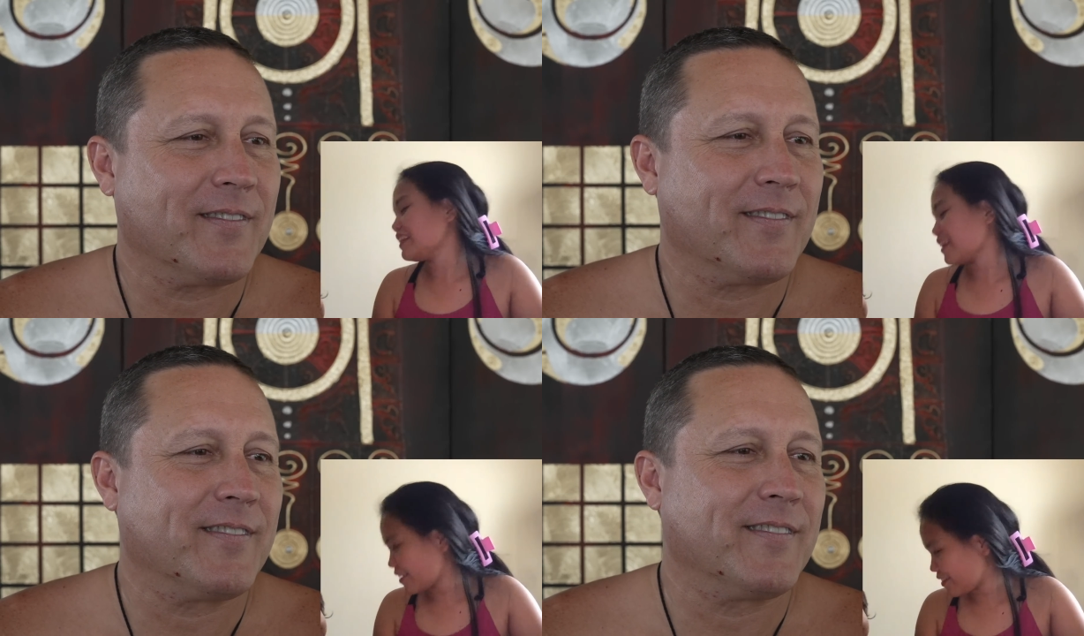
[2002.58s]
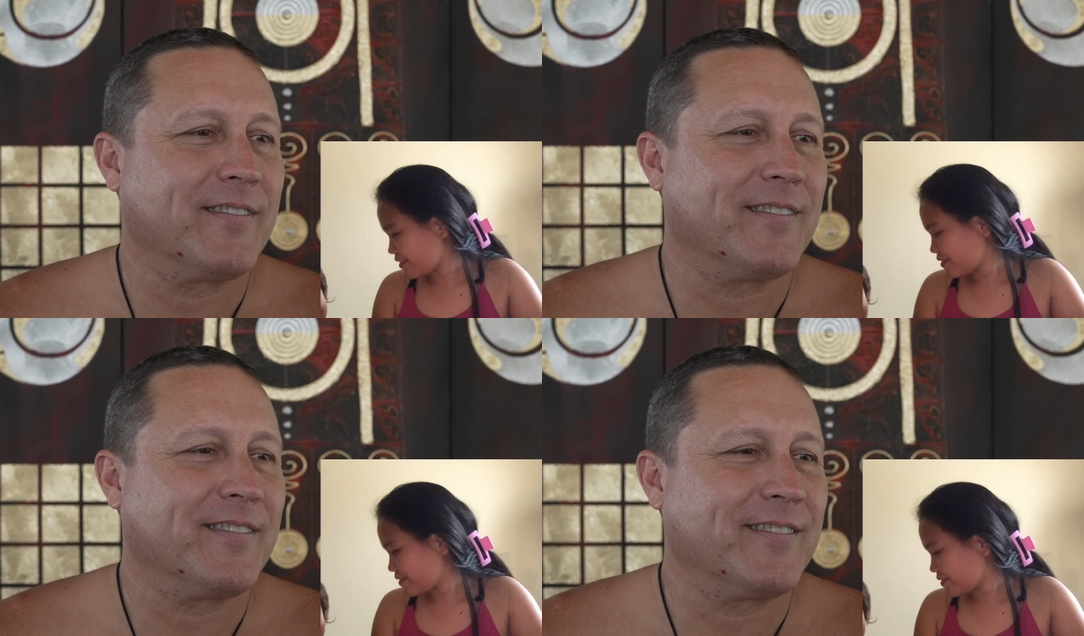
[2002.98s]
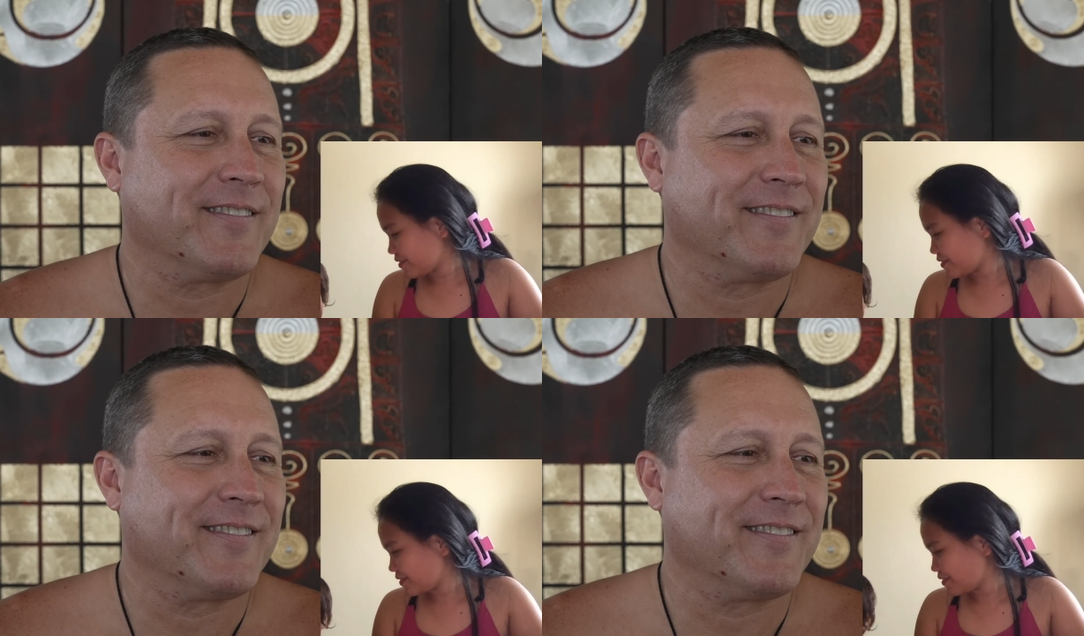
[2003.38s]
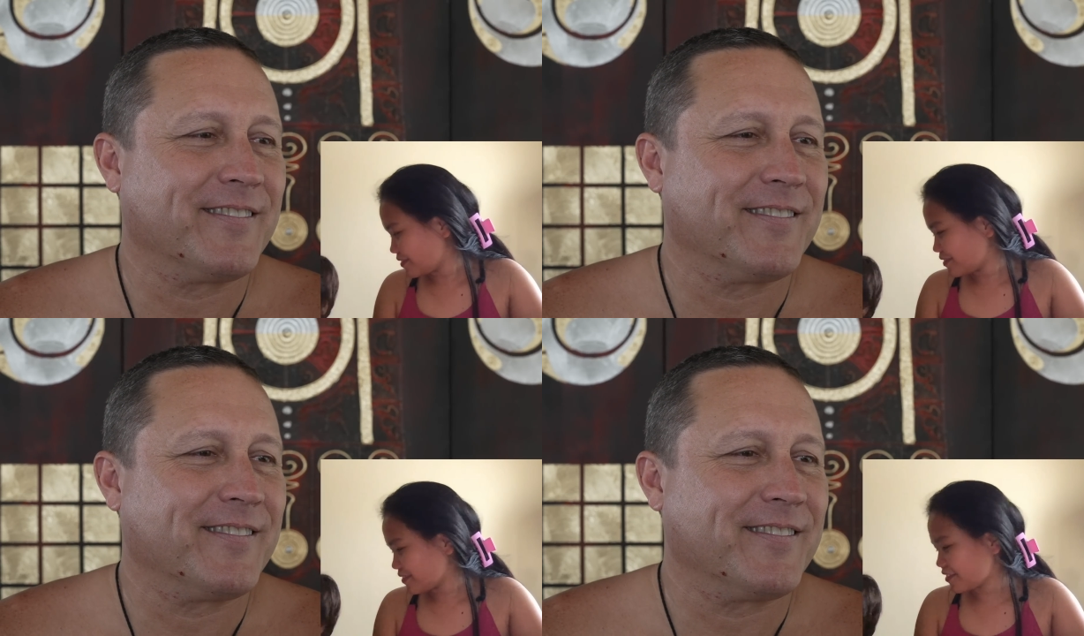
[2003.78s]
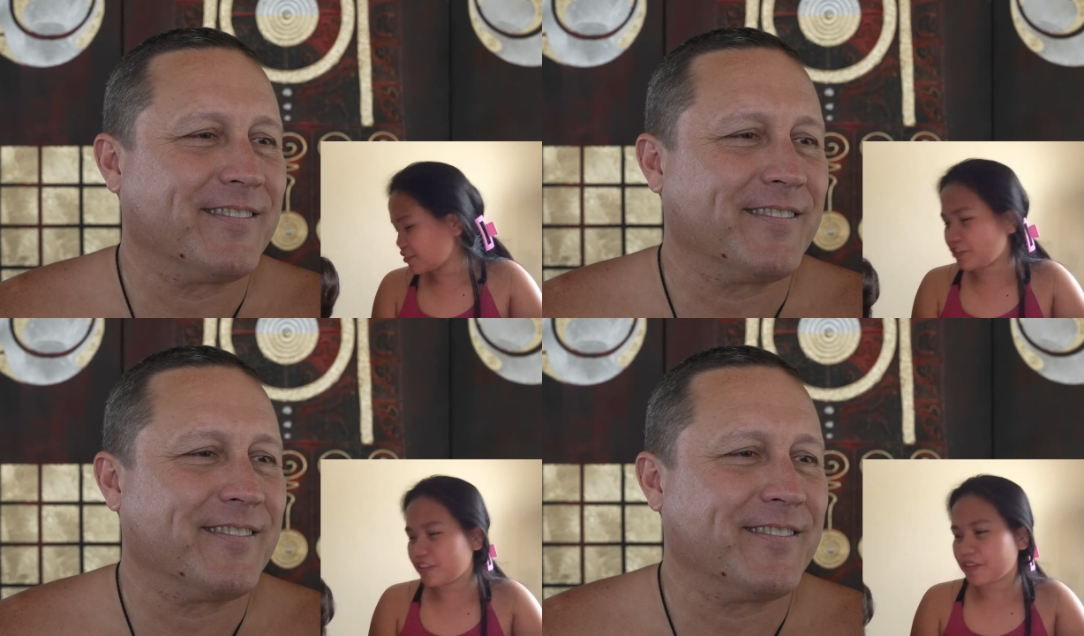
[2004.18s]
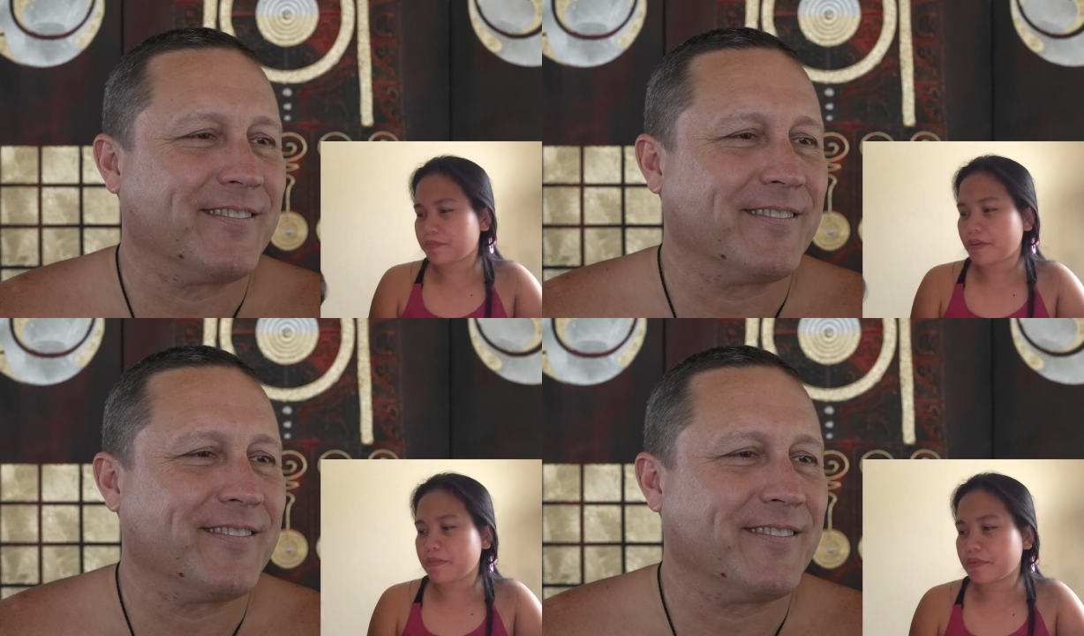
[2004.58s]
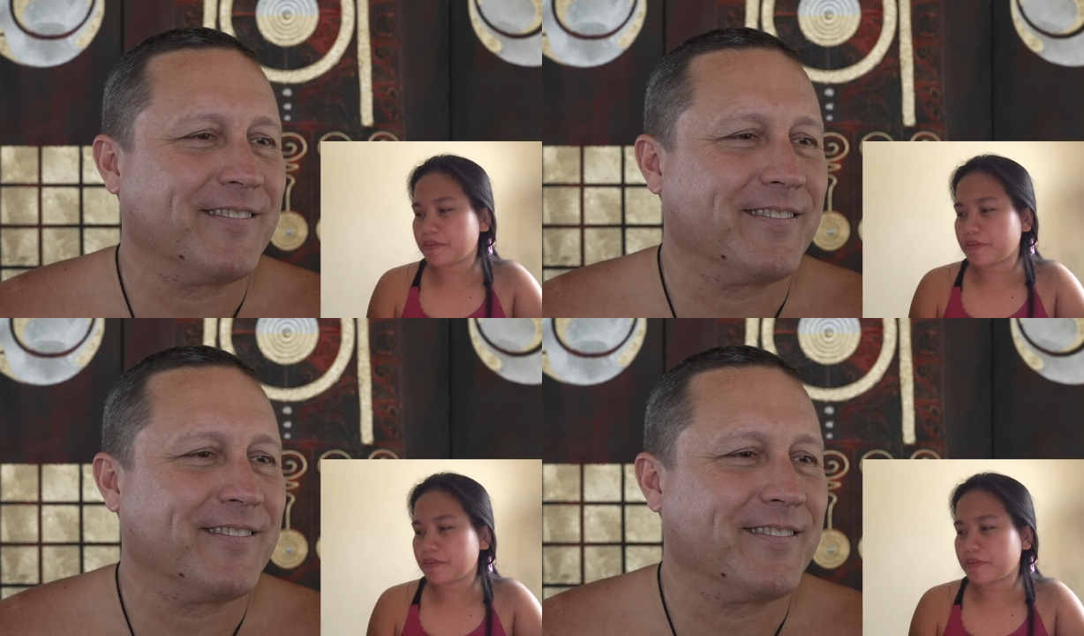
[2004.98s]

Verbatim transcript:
Speaker 1: Ate. Good job, baby.